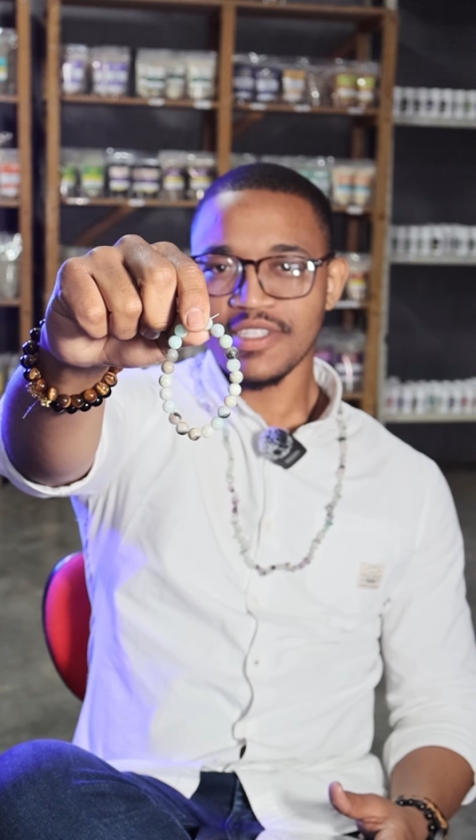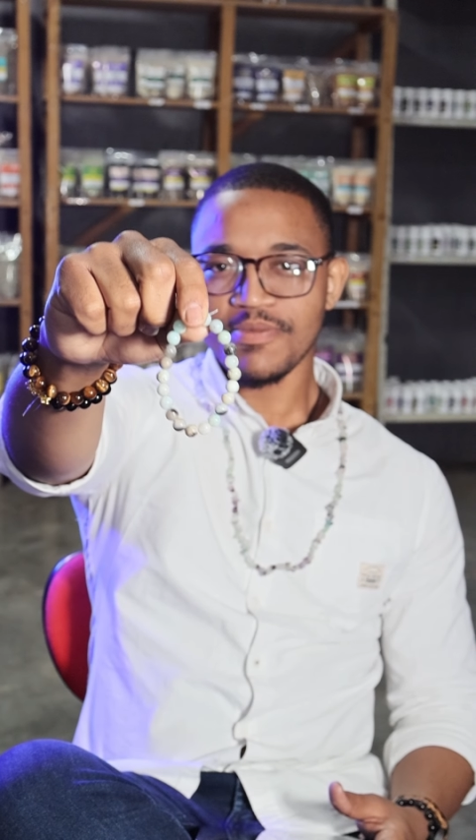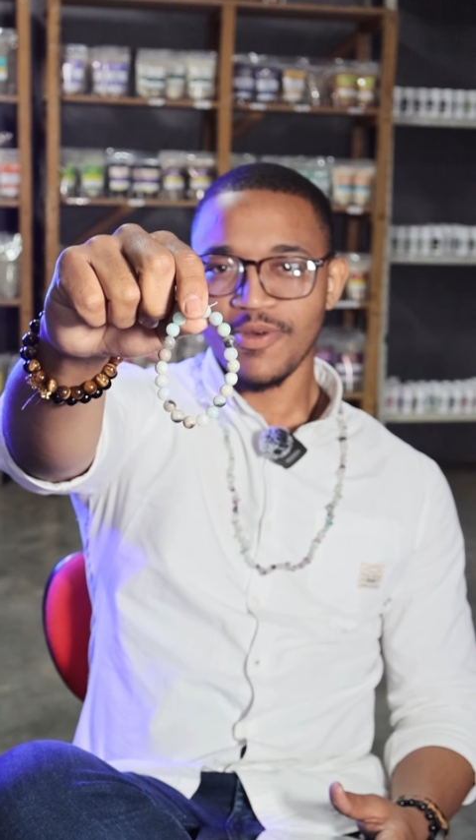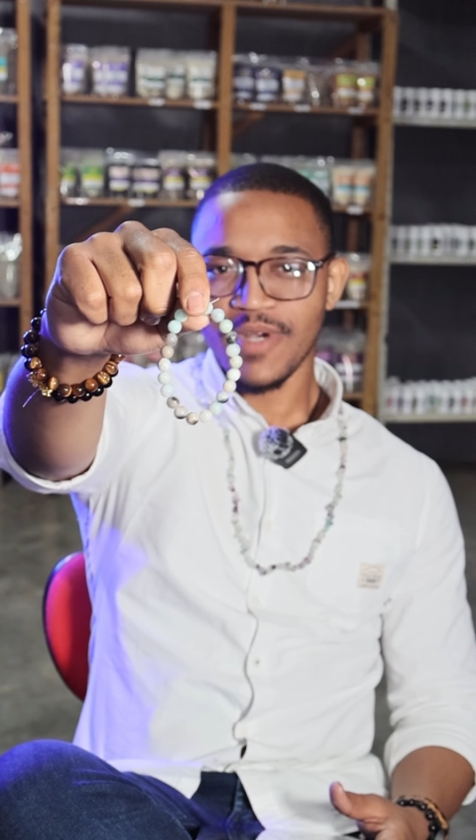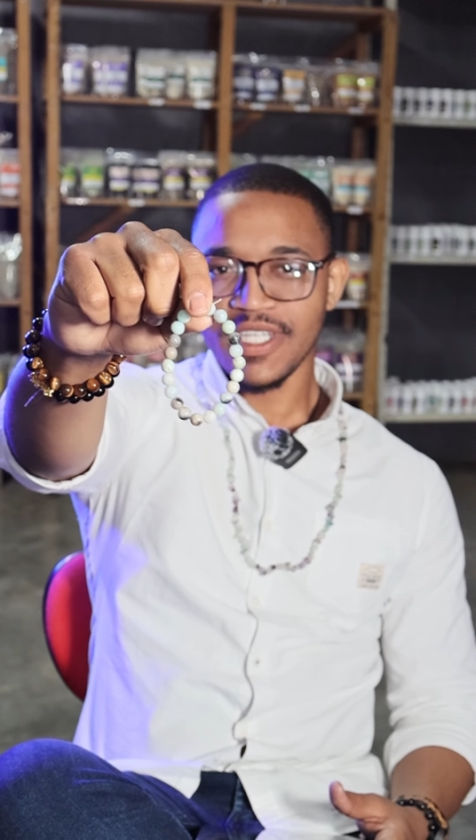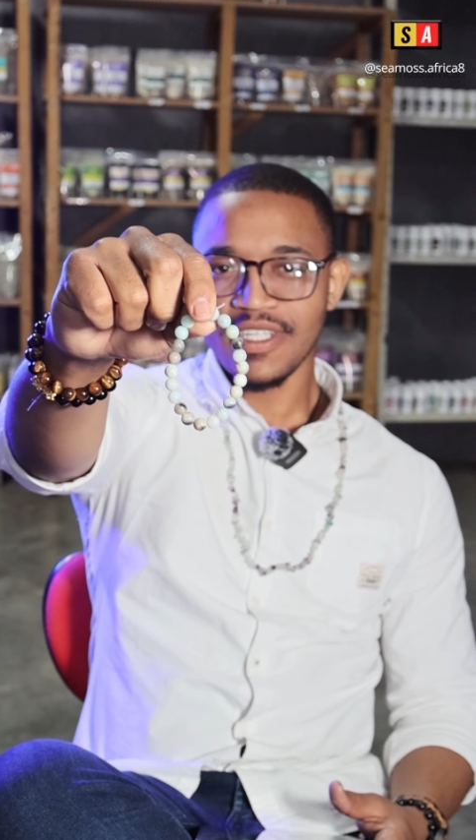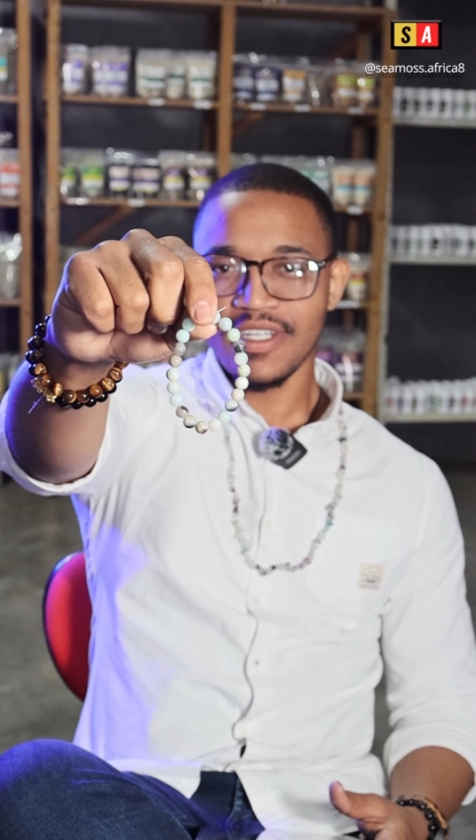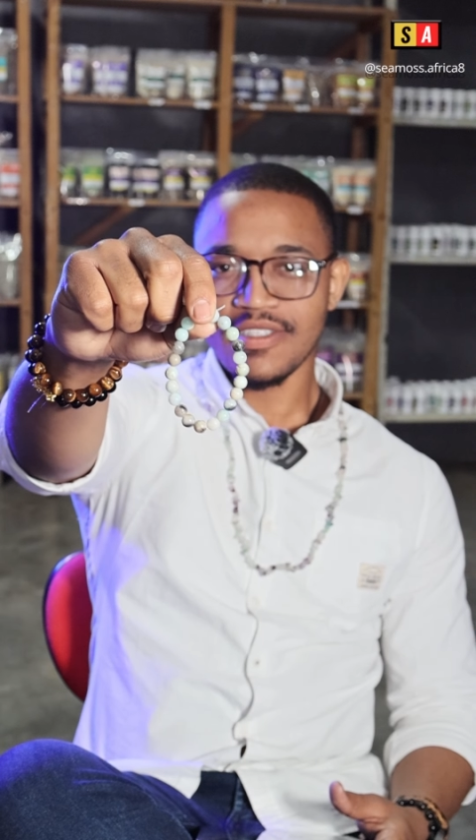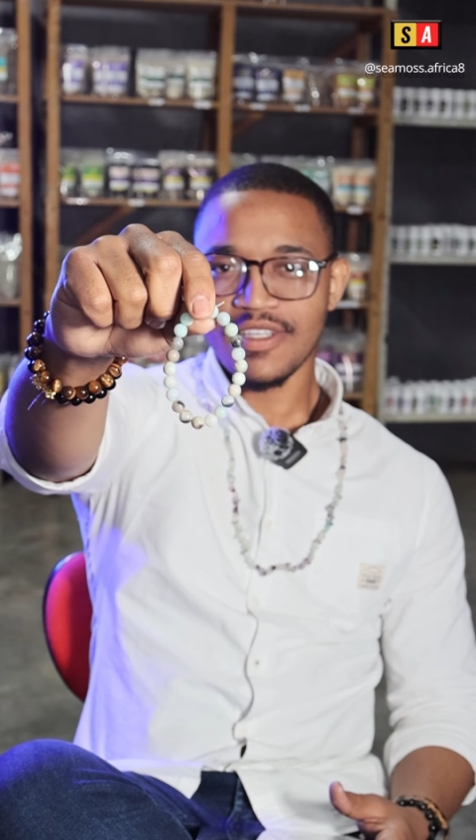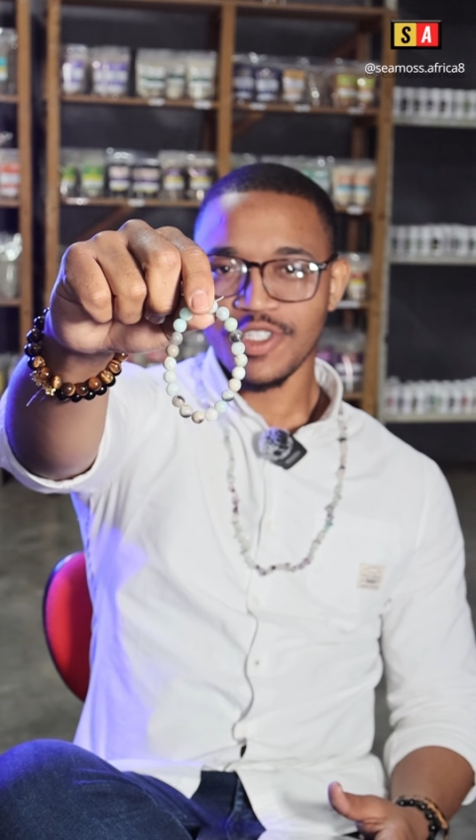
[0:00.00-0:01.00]
inspiration
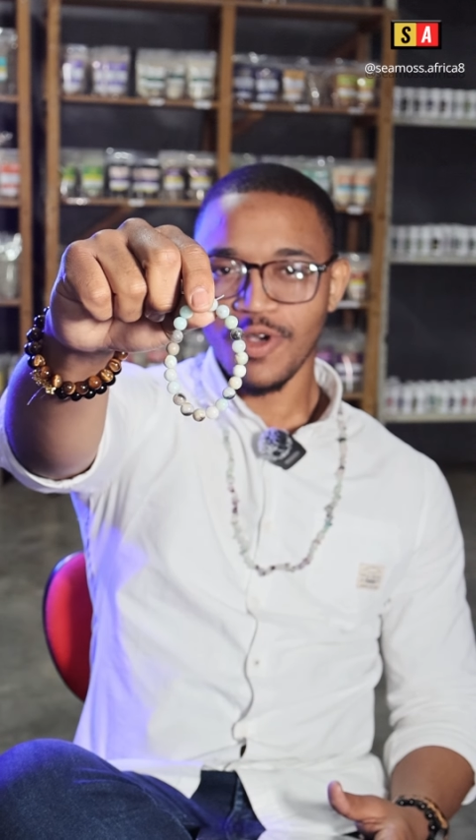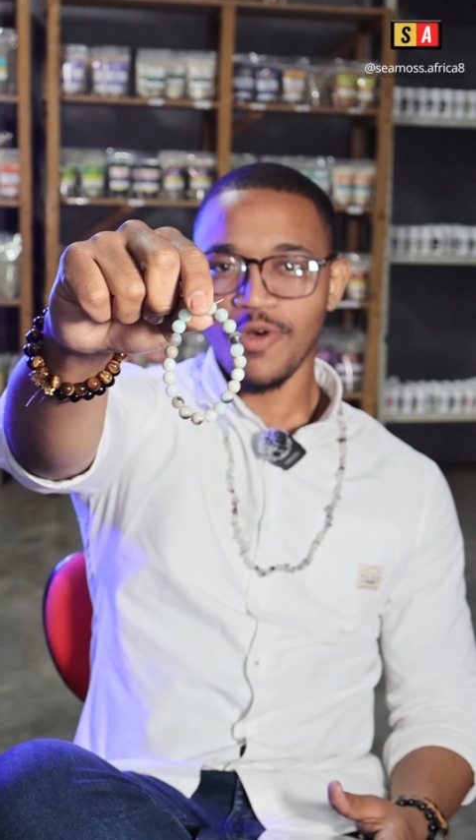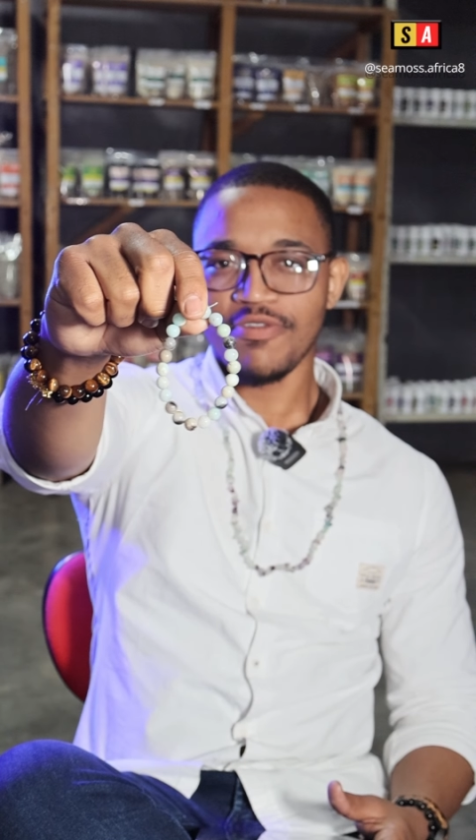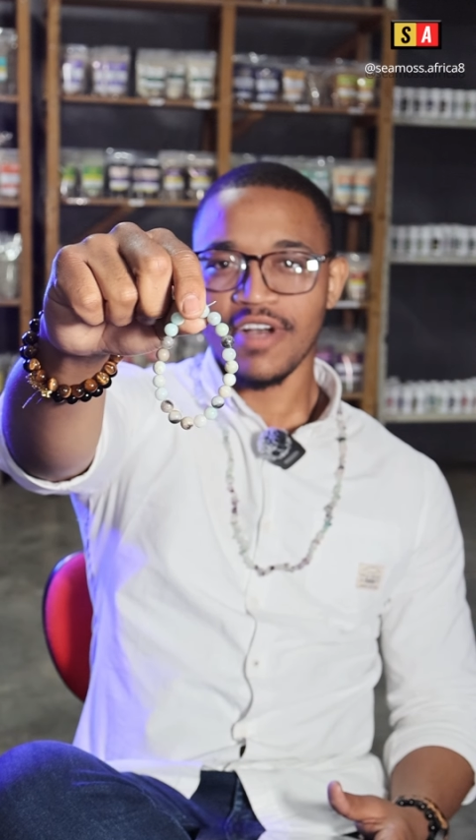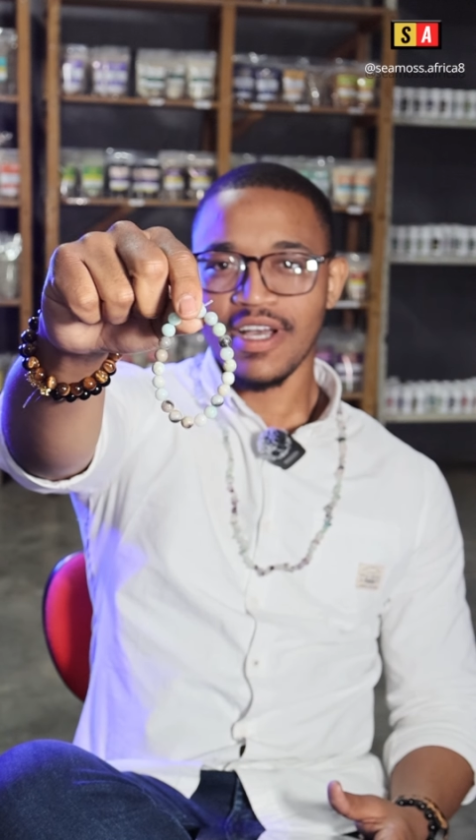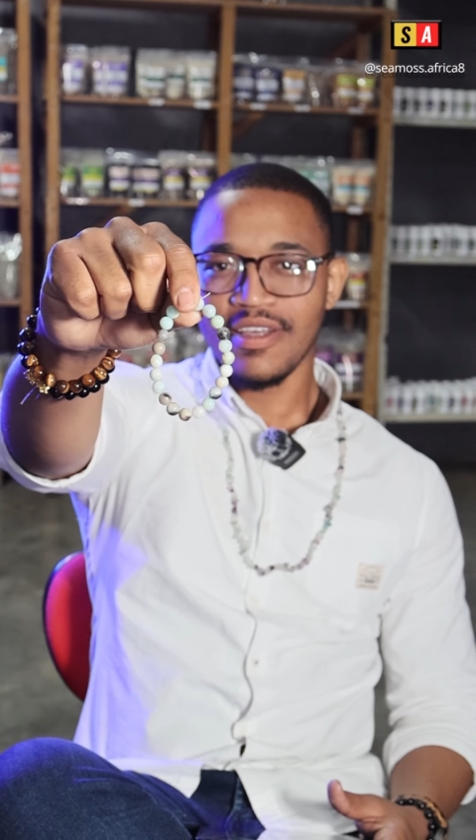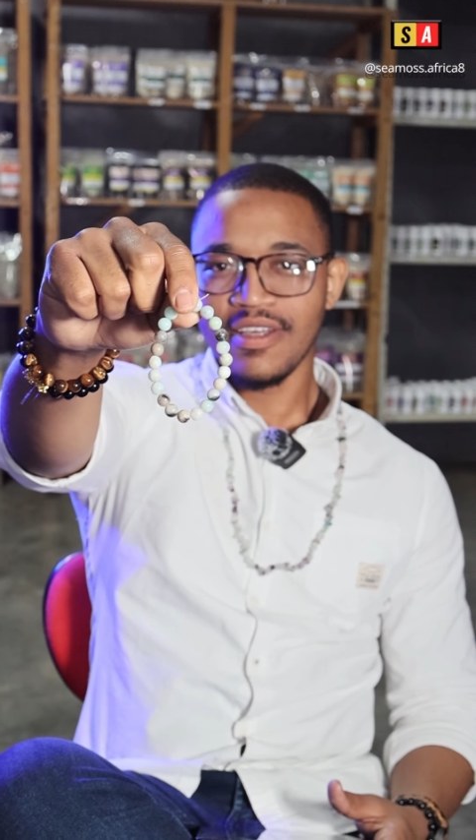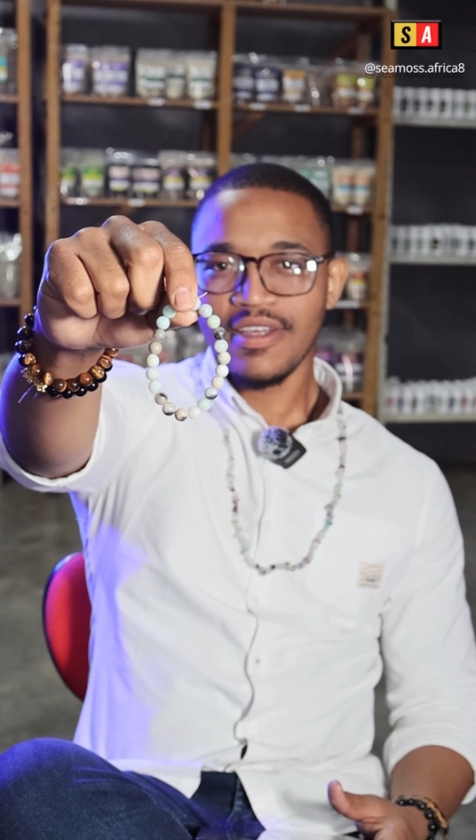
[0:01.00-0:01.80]
is the chauffeur.